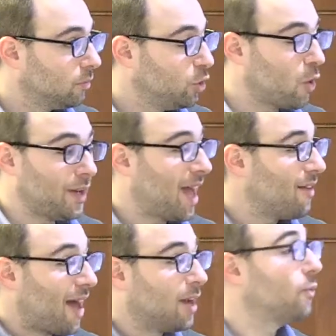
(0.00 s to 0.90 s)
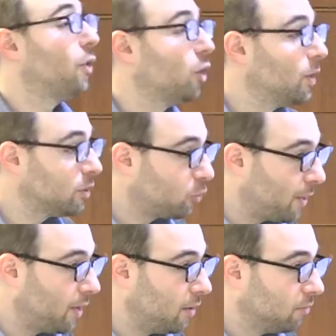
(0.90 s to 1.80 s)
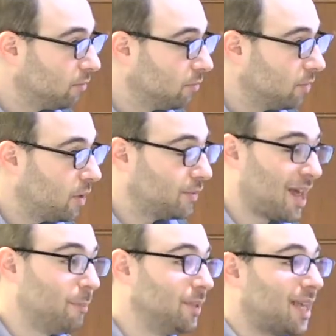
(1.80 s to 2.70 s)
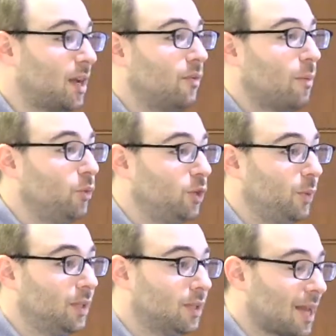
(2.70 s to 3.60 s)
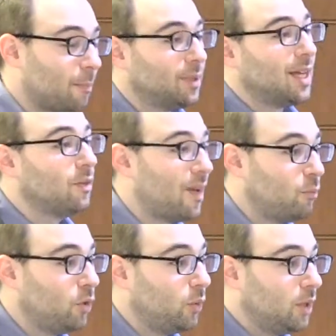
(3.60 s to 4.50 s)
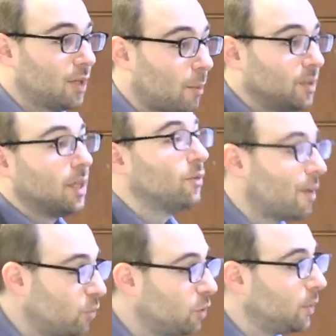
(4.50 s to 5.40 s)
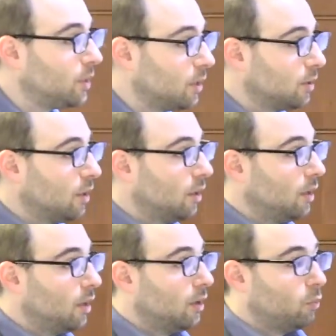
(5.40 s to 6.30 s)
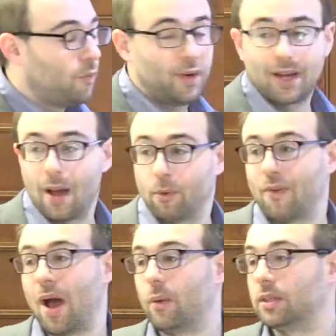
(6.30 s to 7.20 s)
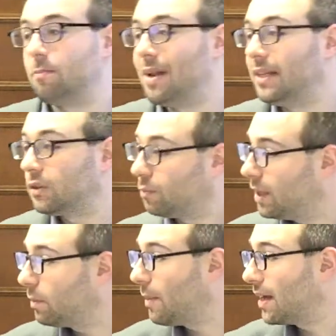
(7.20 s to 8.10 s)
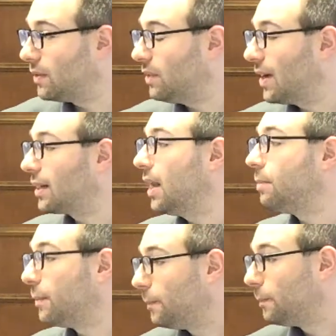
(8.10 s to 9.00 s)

you only have 100 followers on Twitter. If 10% of them retweeted, 10% of them retweeted, 10% of them retweeted, within a couple of hours, millions of people might have seen that clip.